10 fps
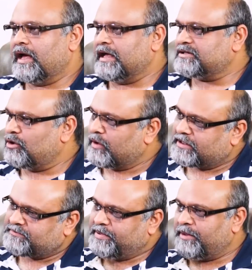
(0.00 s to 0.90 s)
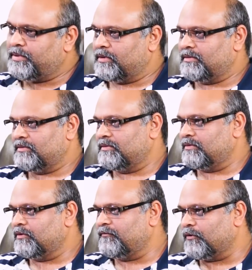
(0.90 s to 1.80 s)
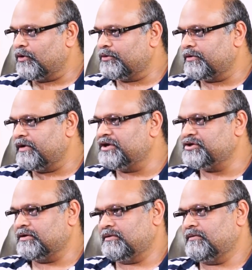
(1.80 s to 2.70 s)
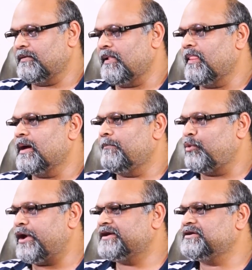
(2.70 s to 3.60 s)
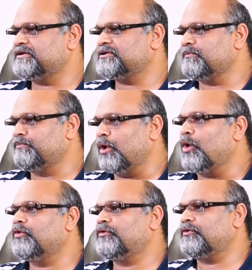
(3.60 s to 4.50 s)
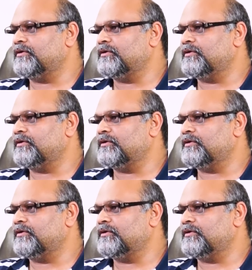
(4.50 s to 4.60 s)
As long as people who followed a religion practiced both